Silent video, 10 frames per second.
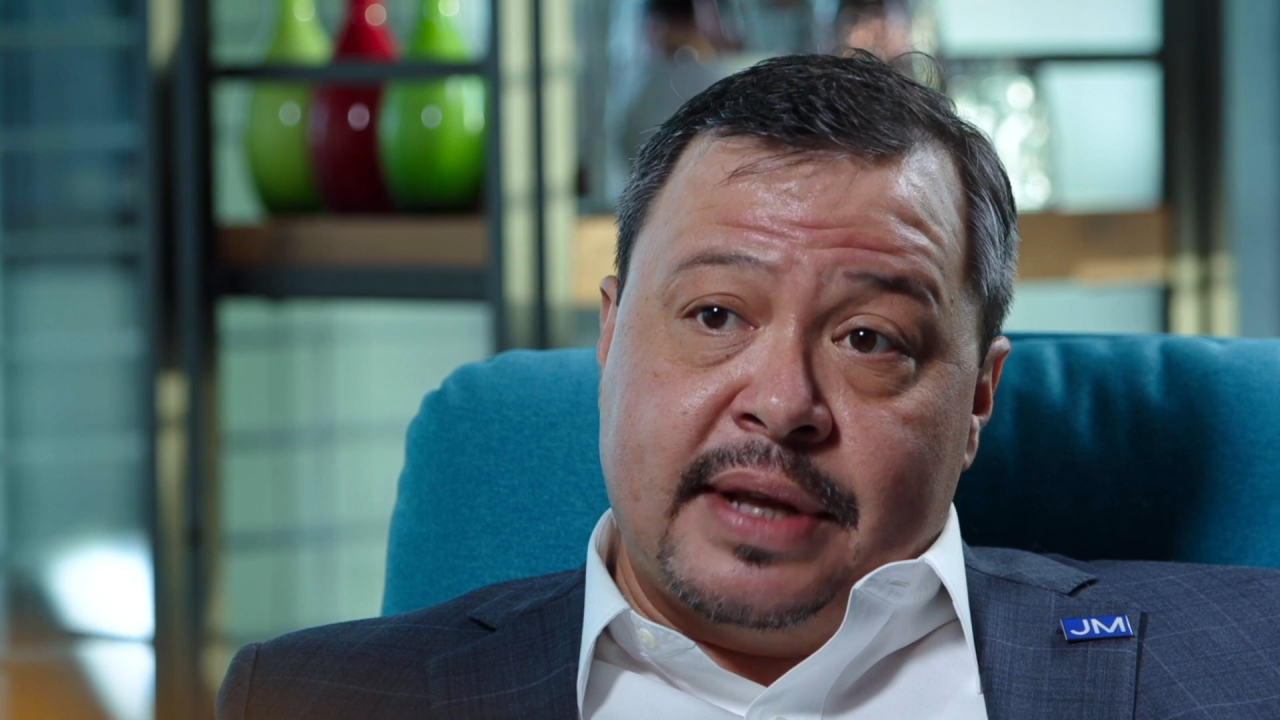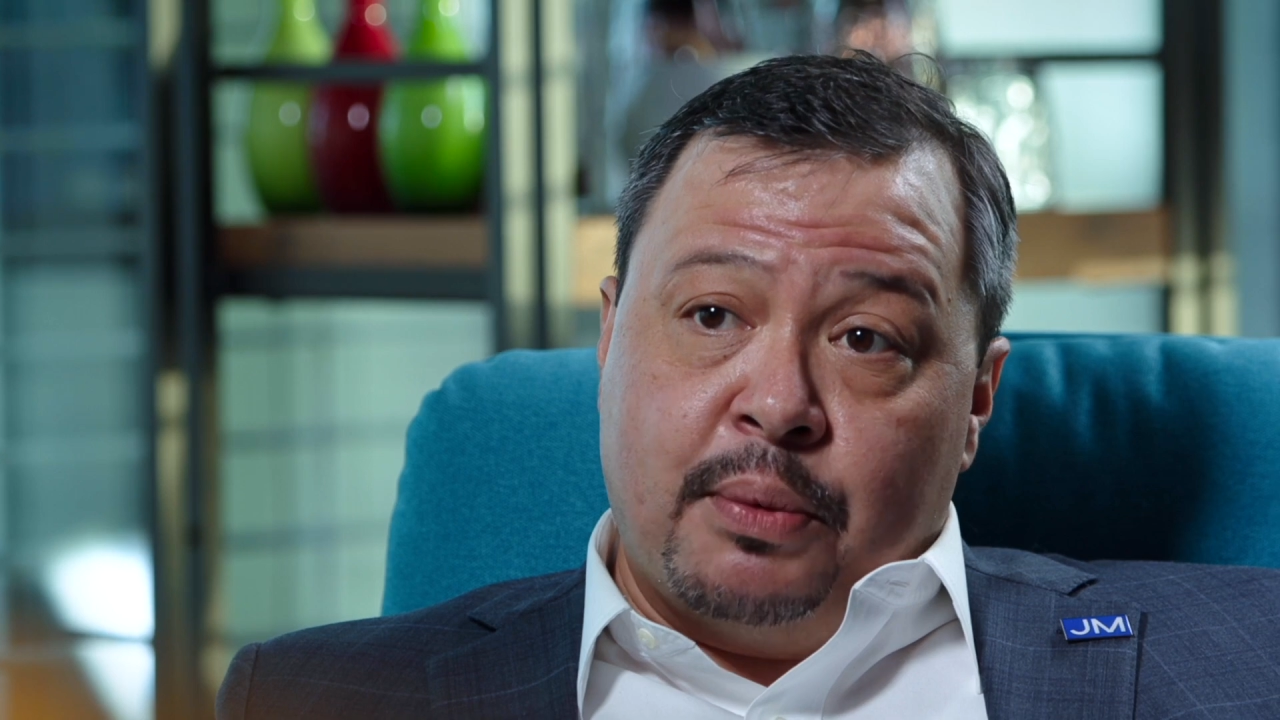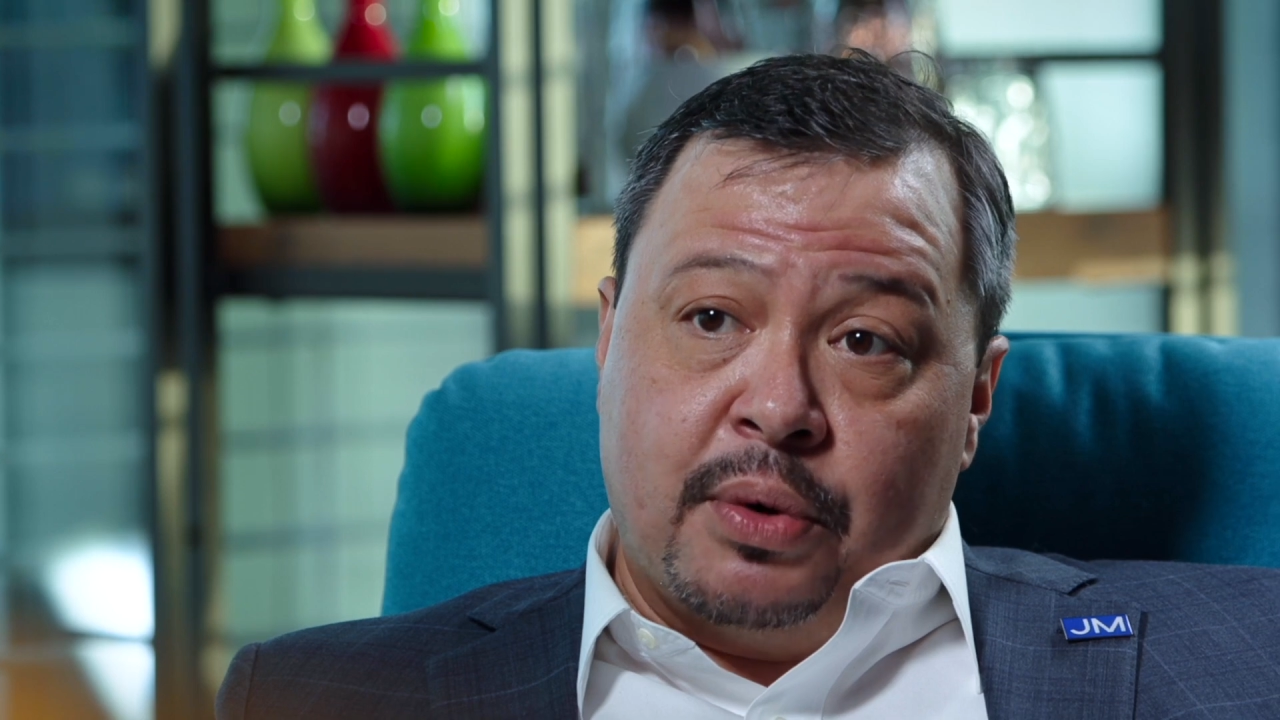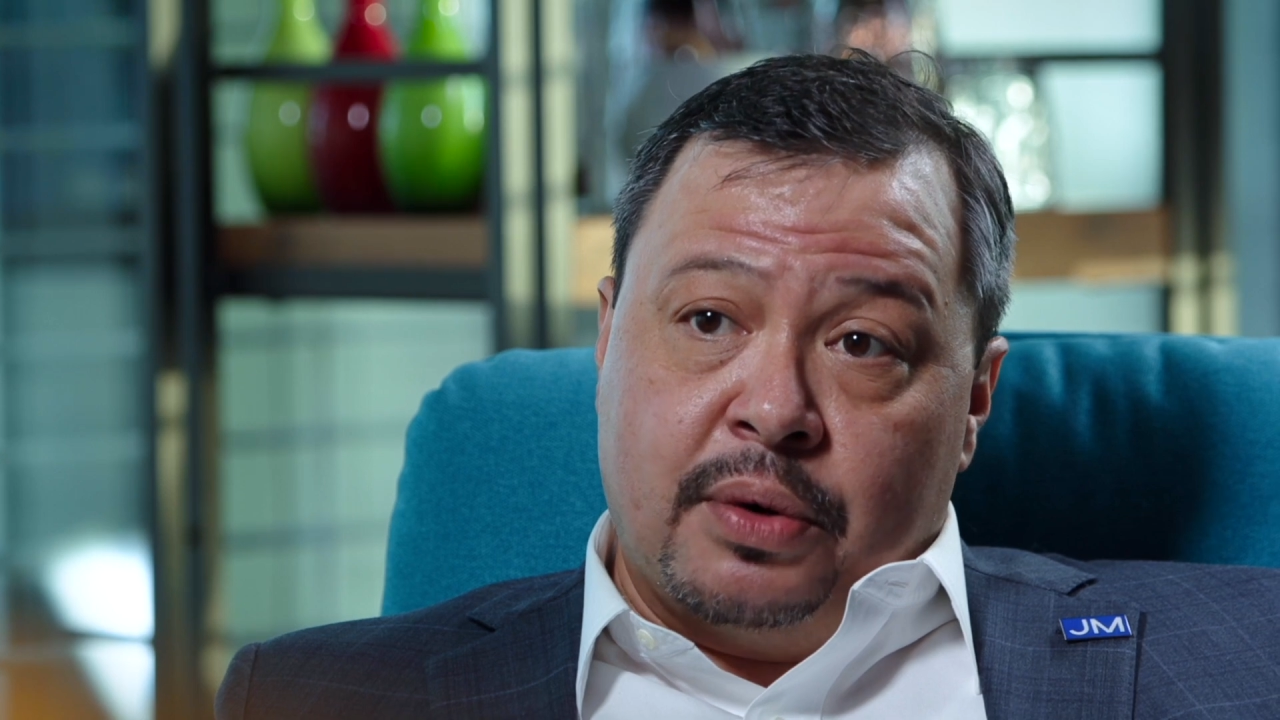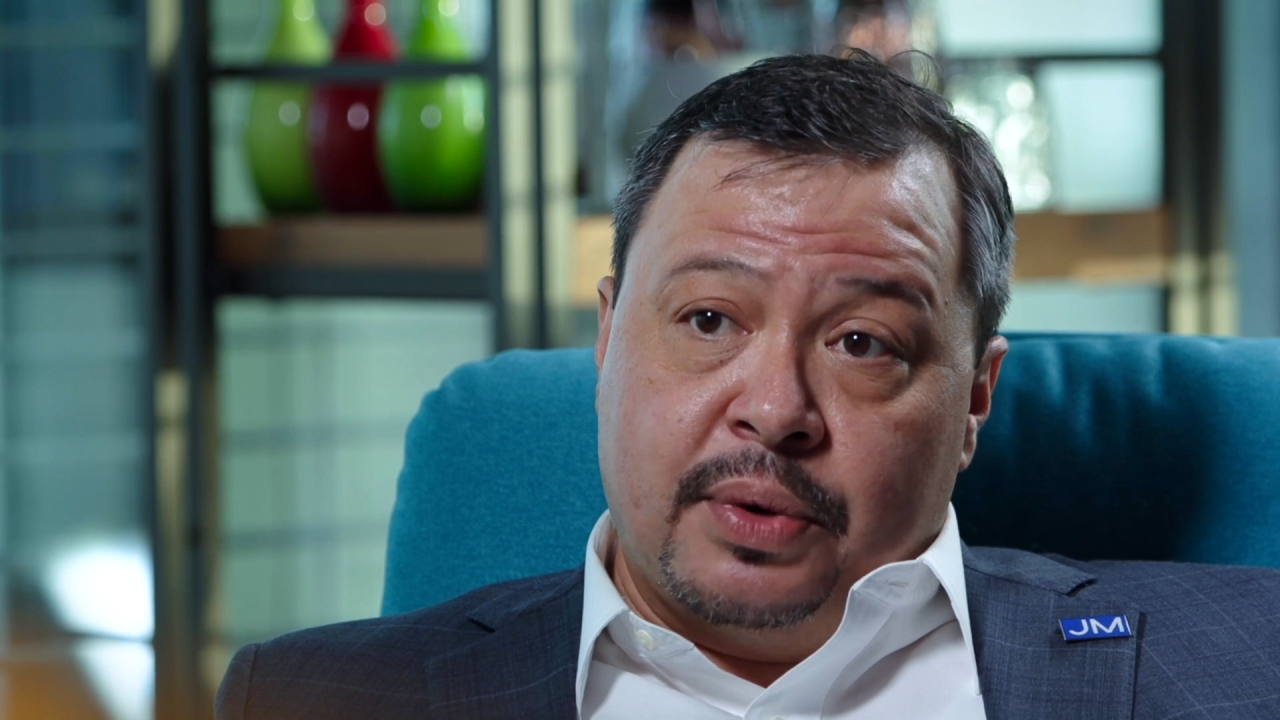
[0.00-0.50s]

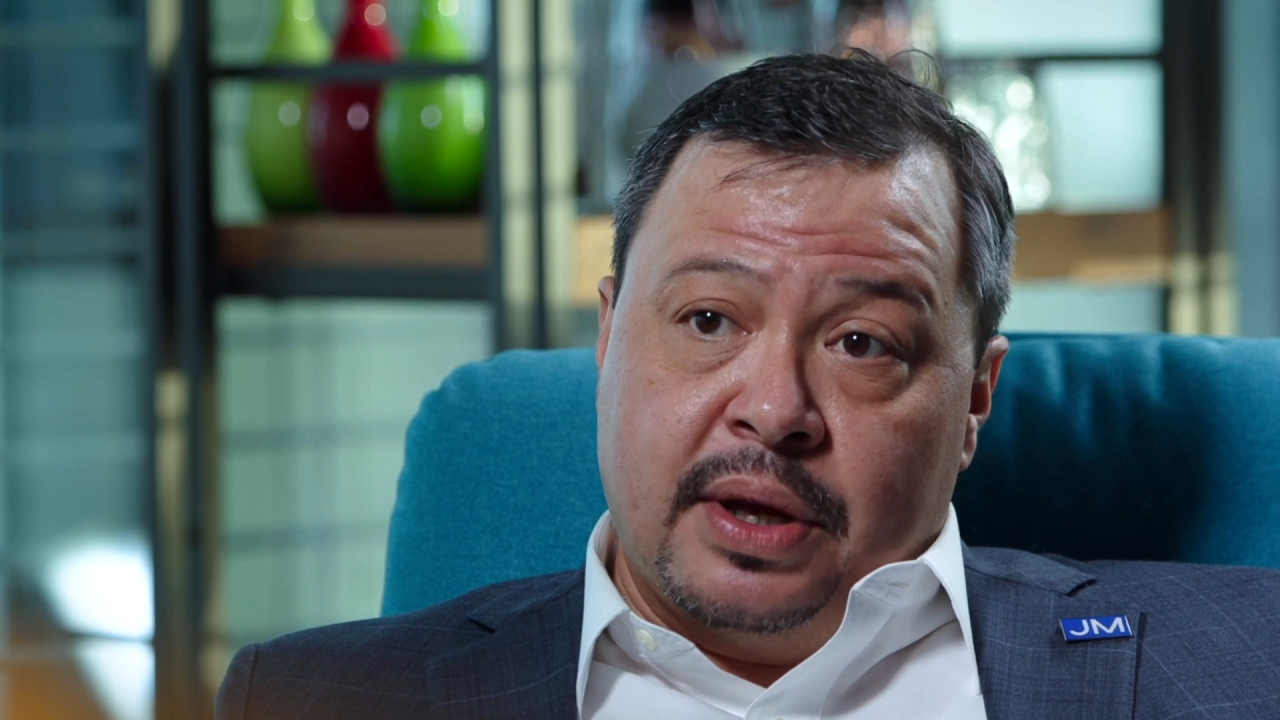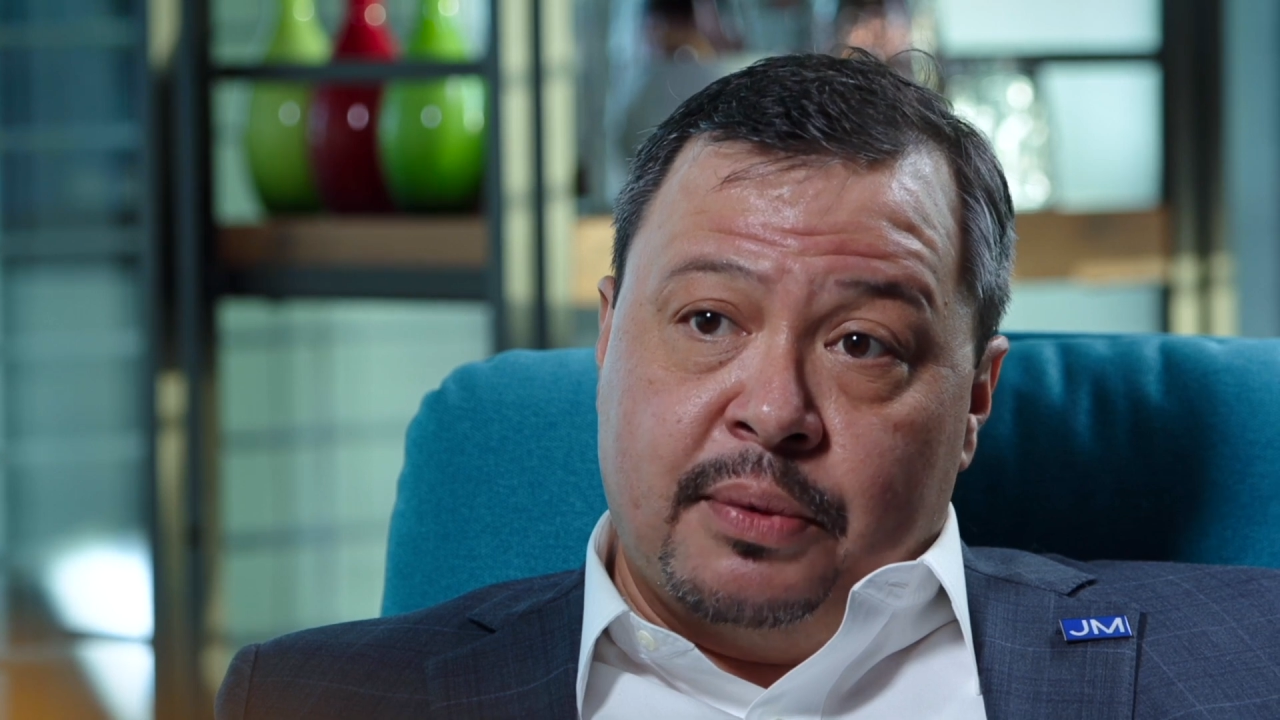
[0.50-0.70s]
that work with,